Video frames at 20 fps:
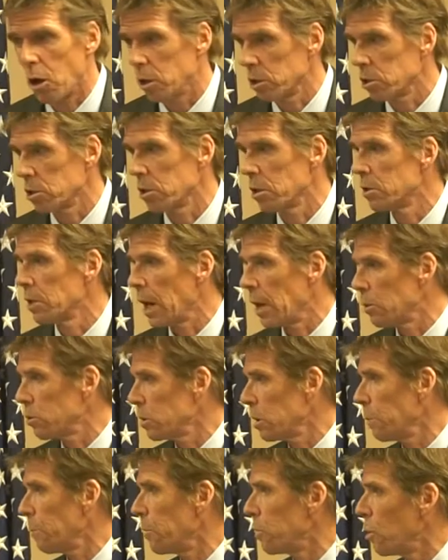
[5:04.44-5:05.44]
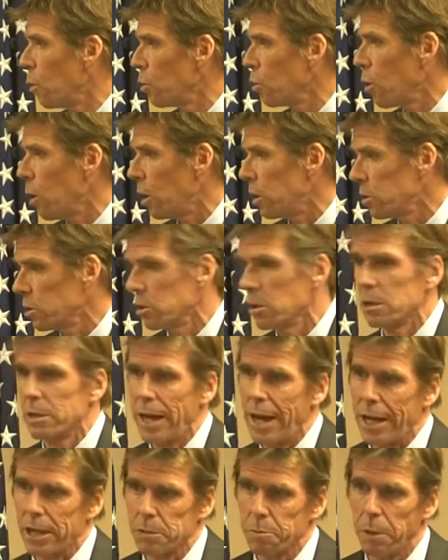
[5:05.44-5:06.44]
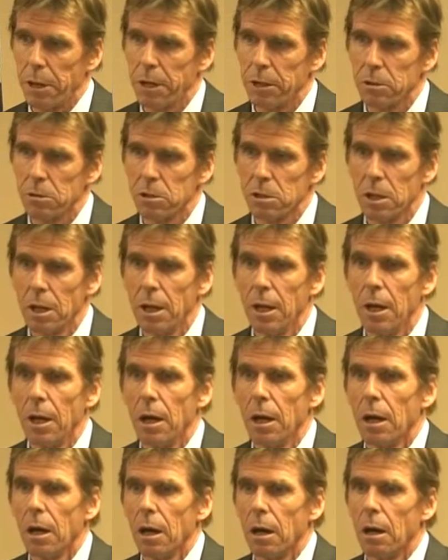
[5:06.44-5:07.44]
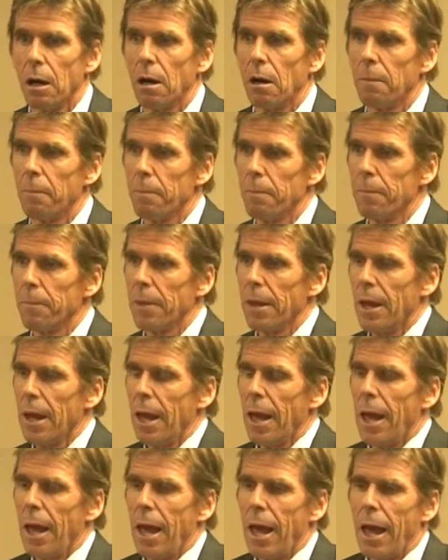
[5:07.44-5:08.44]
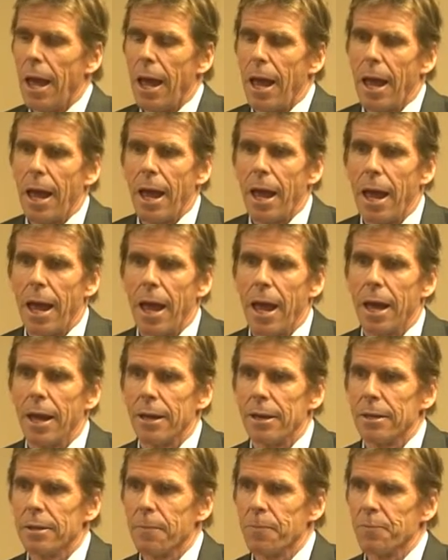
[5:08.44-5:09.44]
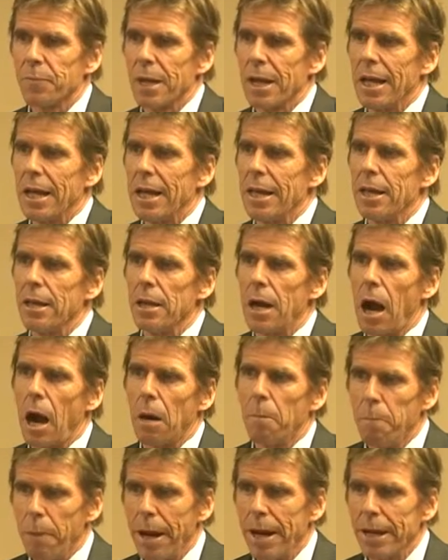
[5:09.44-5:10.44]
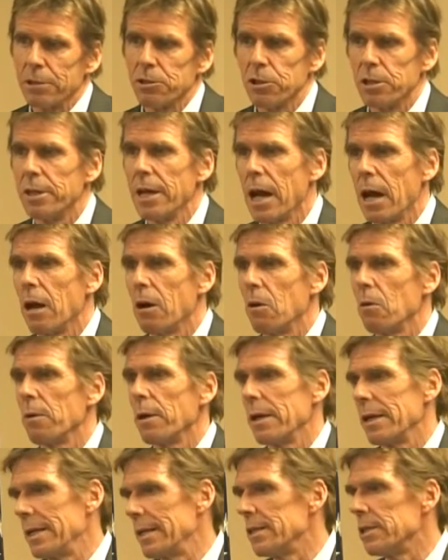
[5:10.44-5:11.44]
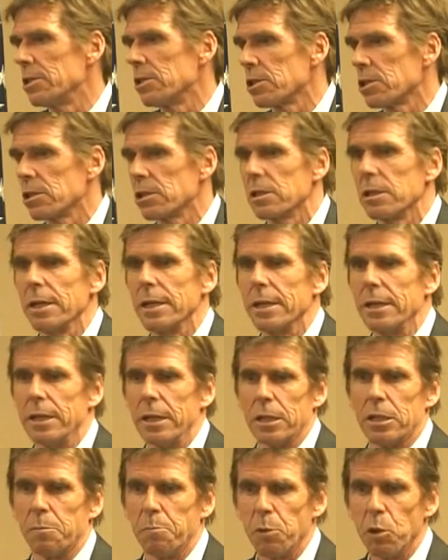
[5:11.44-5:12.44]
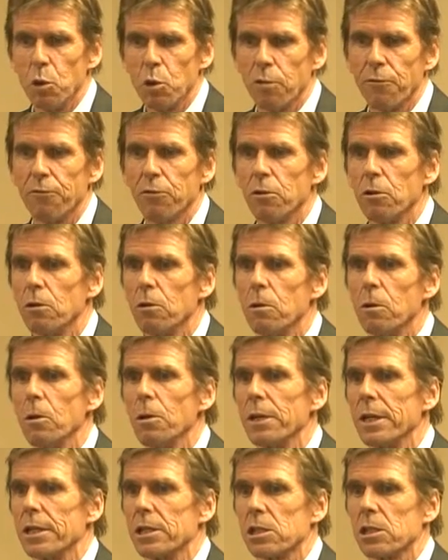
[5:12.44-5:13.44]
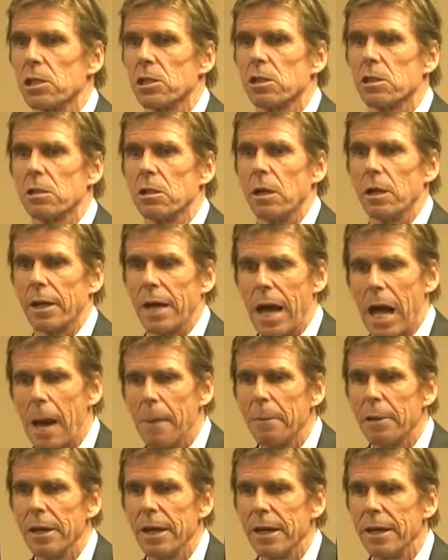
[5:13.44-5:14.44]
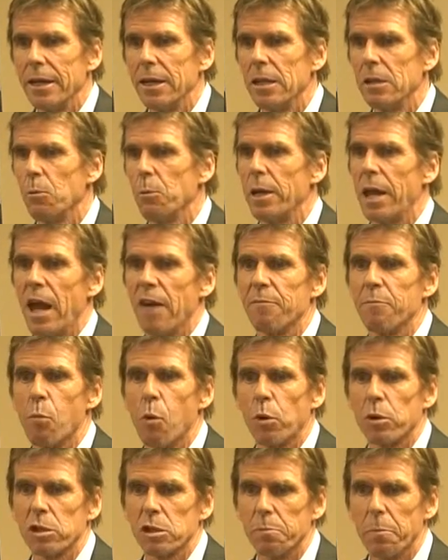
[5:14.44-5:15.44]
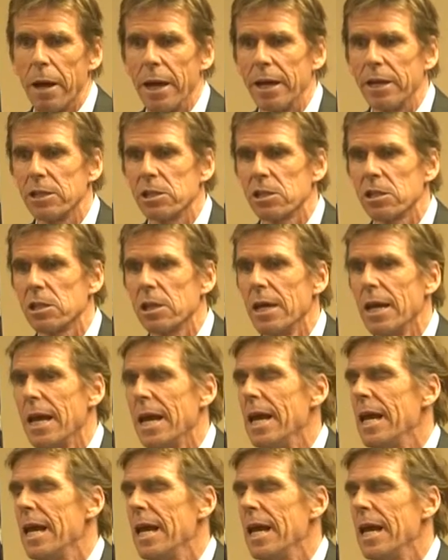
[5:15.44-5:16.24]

cost to the township, at no cost to the taxpayers. Um, and our pantry now is it's beautiful, it's accommodating, we have more space.